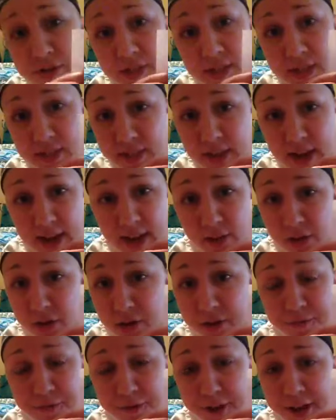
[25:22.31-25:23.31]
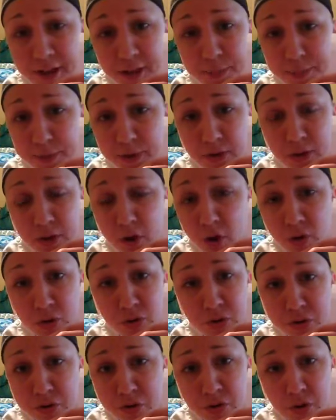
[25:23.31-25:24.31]
today. Look on Facebook. Look on
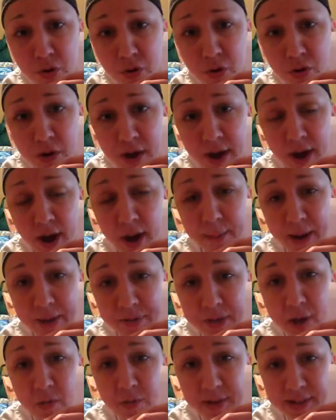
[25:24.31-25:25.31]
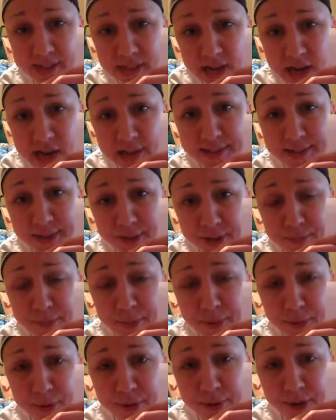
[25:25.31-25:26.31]
Google about that Wisconsin
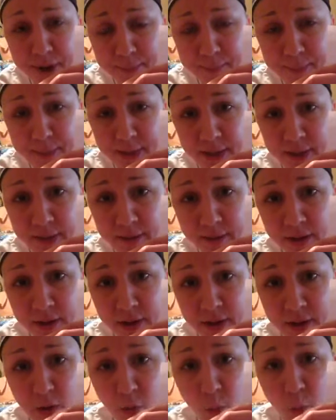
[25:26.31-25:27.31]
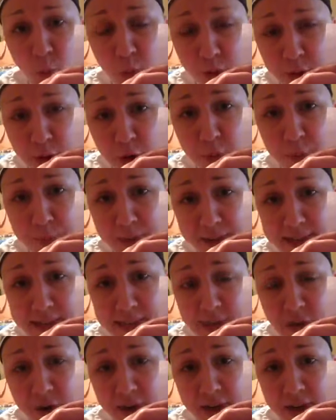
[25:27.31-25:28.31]
computer company will be
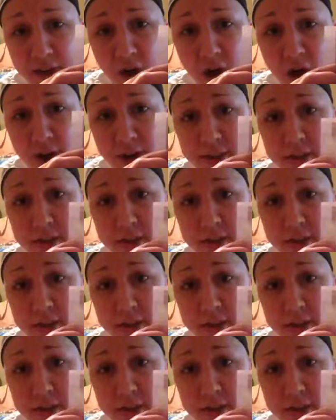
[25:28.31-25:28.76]
starting in August.